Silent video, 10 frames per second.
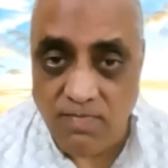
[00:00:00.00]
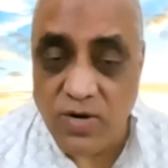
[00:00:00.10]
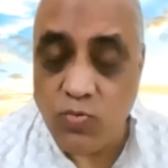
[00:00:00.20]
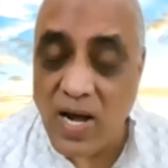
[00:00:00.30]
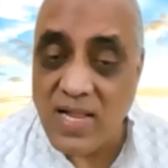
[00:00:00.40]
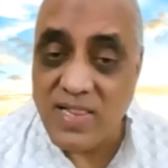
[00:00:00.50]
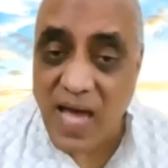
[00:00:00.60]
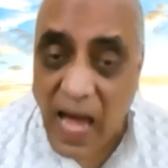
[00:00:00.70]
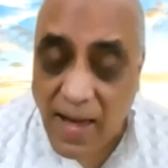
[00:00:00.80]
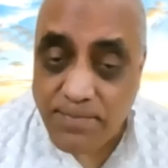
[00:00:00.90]
But while
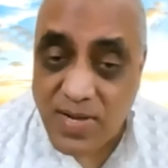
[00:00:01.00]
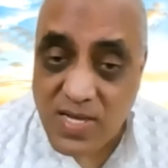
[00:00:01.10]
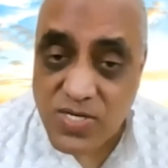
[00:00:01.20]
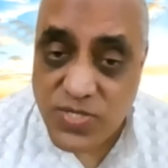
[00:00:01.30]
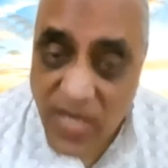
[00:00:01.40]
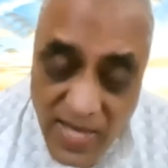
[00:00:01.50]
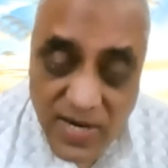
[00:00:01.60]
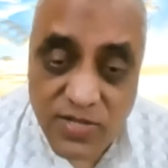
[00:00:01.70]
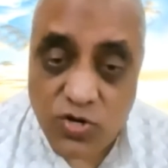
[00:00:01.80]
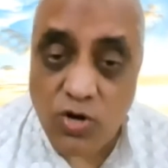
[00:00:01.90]
the apple is
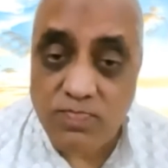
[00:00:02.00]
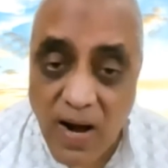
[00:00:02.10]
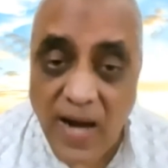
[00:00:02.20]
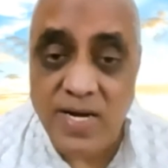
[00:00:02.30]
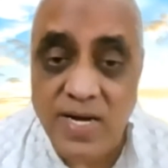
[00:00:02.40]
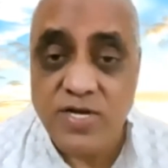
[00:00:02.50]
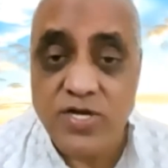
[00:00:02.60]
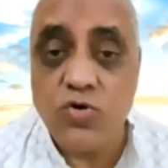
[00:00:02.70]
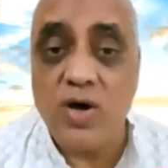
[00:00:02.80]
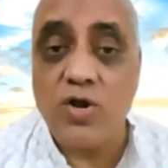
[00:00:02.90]
there in your
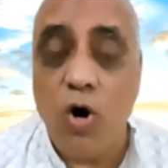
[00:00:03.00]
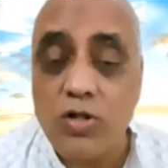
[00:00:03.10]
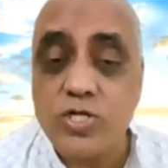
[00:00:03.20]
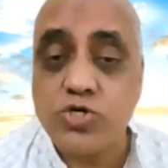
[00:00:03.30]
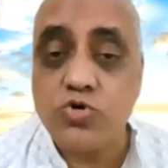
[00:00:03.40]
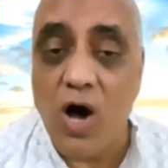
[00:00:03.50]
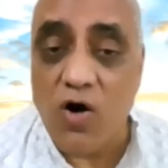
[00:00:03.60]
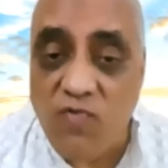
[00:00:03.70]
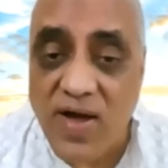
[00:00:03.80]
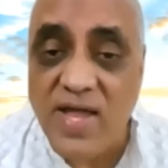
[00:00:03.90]
mind, you are also
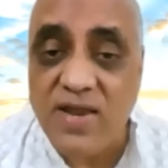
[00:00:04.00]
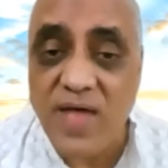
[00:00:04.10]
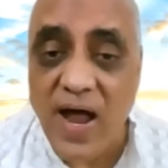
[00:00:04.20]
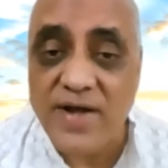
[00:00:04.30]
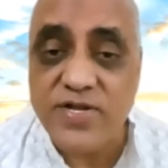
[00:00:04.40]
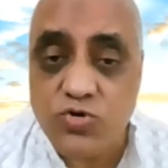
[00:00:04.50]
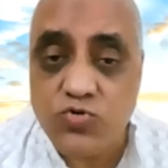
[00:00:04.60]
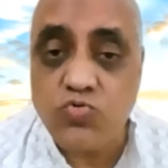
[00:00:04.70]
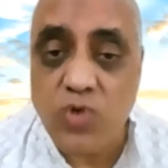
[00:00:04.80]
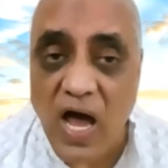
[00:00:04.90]
aware that
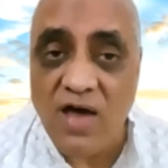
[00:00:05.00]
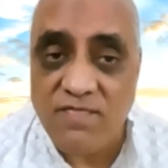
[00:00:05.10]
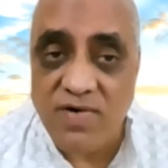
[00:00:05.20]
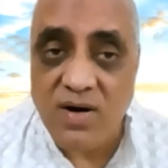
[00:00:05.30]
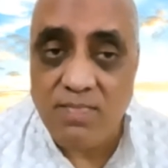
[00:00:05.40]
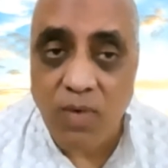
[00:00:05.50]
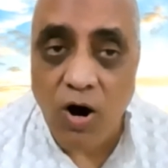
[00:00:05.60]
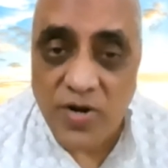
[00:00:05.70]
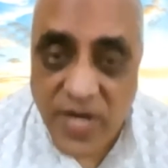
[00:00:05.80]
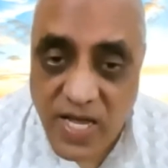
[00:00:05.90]
you have a
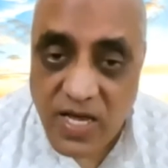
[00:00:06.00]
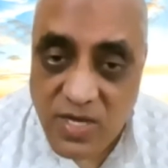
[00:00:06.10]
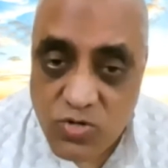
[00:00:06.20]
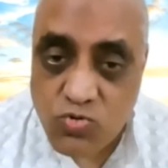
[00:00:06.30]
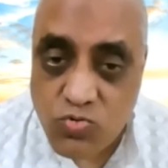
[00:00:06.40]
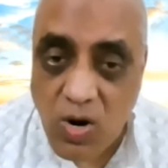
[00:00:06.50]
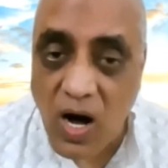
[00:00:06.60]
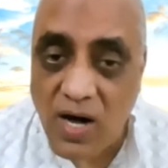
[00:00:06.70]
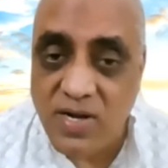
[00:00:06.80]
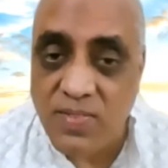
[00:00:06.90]
body. You
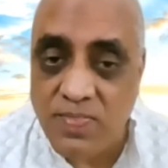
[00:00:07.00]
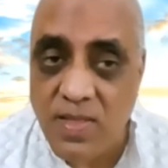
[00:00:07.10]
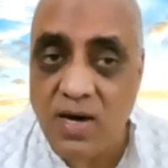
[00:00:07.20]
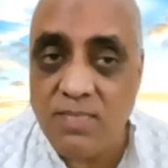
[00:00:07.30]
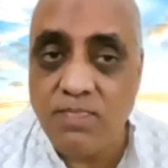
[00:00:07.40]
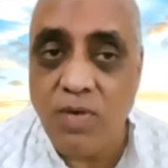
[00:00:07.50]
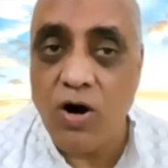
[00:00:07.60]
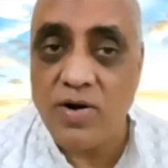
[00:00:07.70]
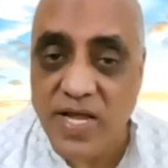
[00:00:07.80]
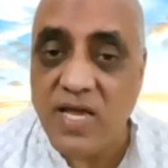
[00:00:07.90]
are in the
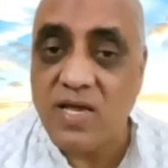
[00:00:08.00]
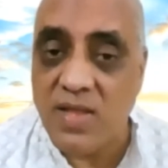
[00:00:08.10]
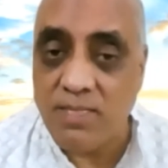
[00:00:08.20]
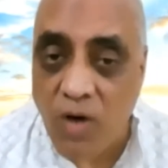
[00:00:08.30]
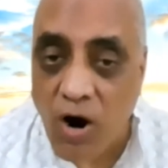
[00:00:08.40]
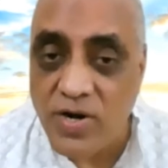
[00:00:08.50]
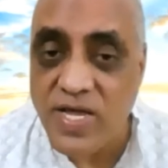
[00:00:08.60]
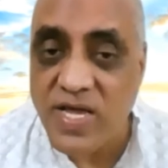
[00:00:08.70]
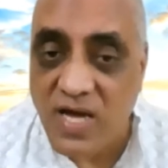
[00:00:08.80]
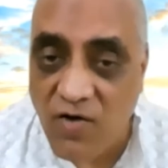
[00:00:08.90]
body. The
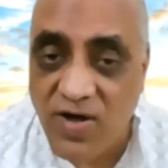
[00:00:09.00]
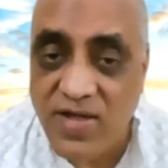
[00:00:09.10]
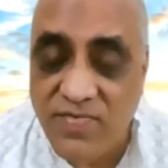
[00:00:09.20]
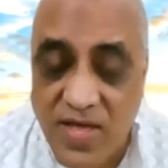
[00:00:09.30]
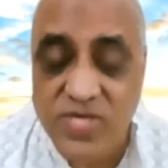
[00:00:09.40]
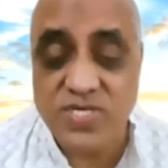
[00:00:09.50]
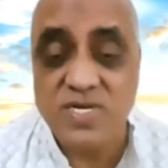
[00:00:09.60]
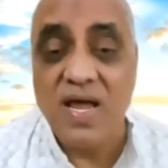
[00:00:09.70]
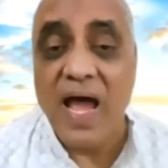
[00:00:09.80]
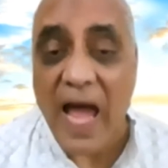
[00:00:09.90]
body
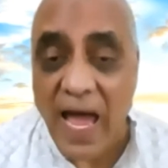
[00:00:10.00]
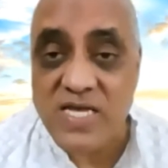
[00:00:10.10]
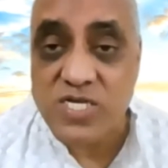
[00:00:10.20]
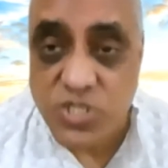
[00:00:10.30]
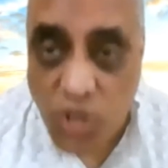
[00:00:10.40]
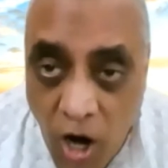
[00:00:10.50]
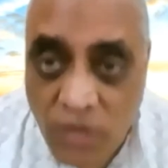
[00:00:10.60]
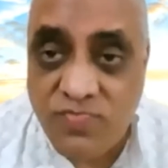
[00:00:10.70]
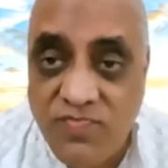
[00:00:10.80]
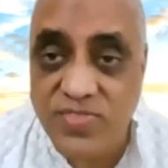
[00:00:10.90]
awareness hangs
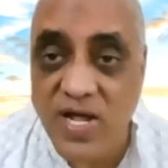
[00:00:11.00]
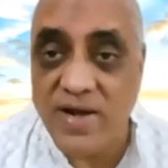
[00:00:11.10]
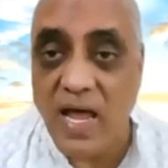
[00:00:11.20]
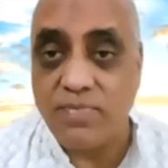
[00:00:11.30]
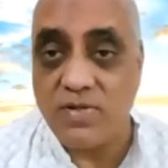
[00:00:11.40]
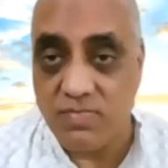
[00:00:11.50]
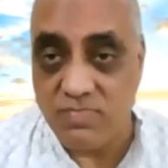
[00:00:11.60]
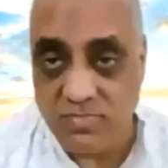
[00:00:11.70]
on with that apple.